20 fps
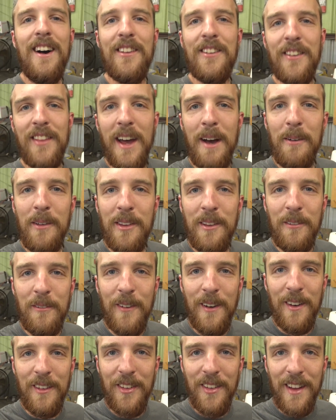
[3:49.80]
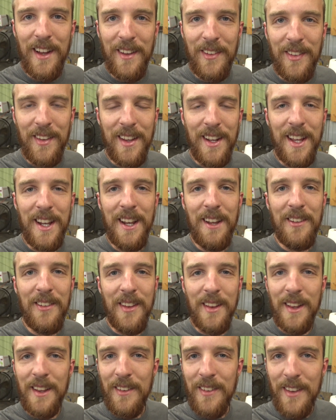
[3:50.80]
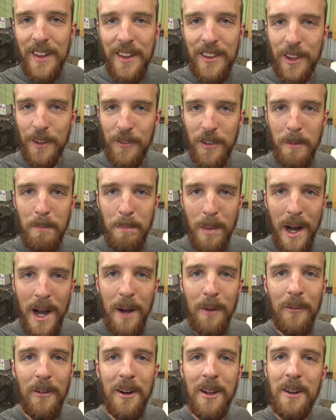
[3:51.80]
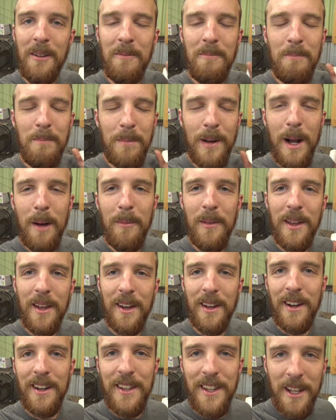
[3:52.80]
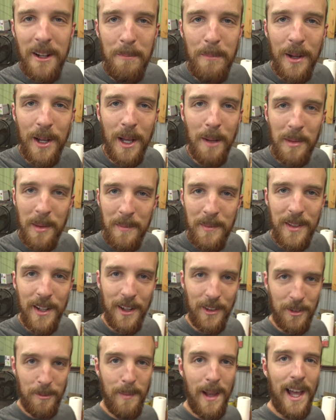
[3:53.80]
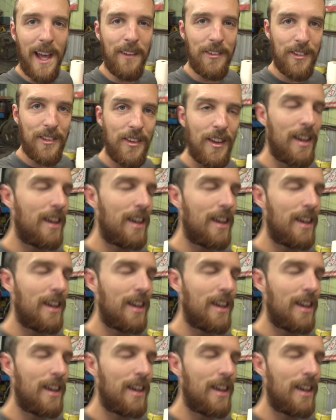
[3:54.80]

So that was the first lesson in using these things. If you buy one, probably a good idea to pick up some dust masks. I